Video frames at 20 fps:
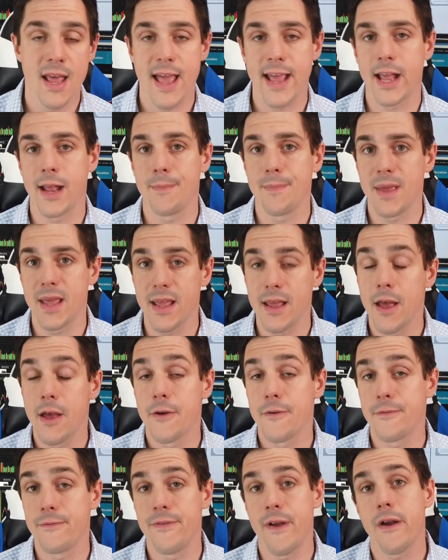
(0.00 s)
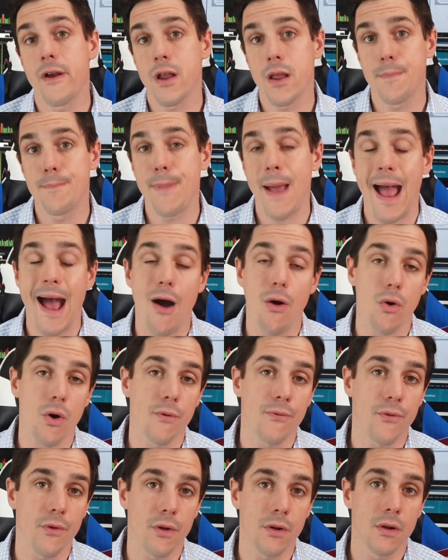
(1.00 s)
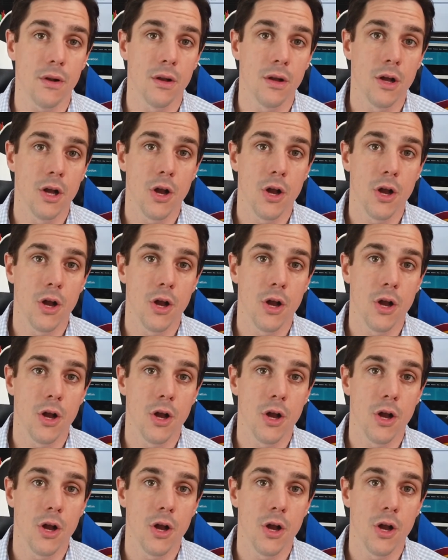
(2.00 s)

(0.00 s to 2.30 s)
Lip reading: it can be very powerful